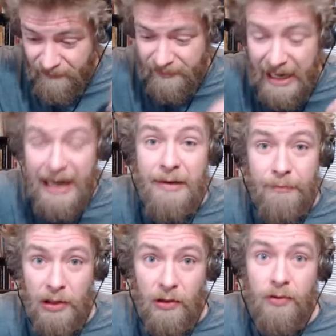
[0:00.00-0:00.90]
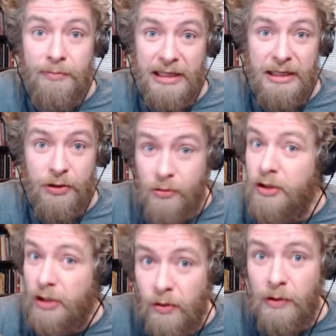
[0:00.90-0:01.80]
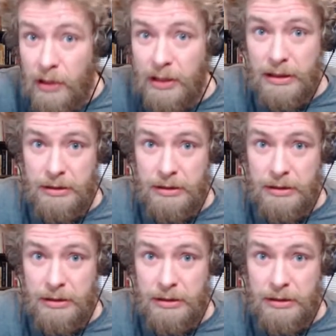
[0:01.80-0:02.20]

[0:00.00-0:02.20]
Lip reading: tagged below me. You could go look.